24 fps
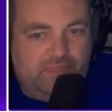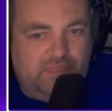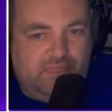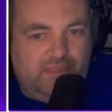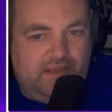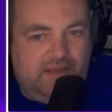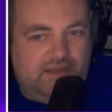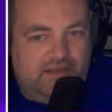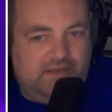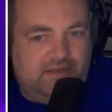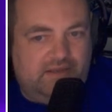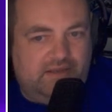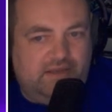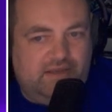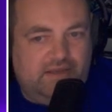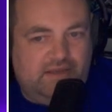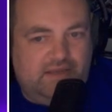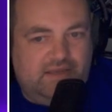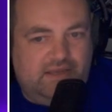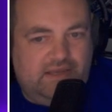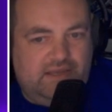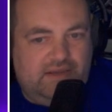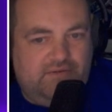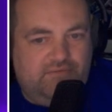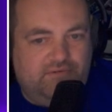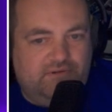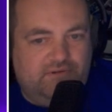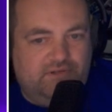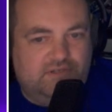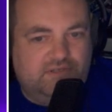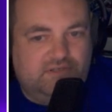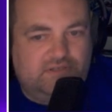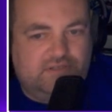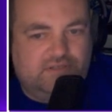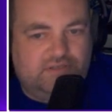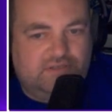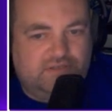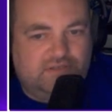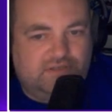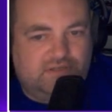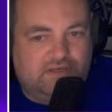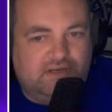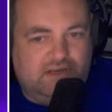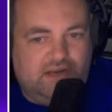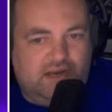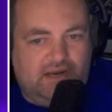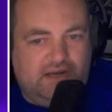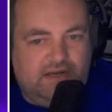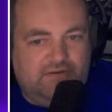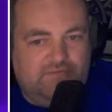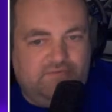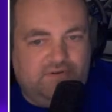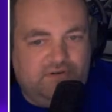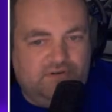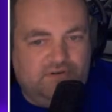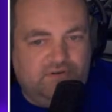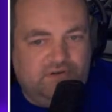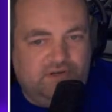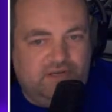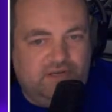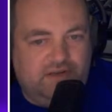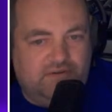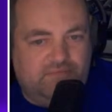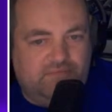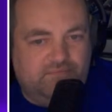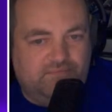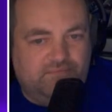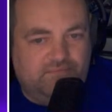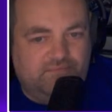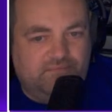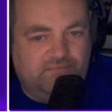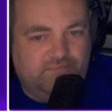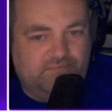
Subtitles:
Like, he was kind of annoying.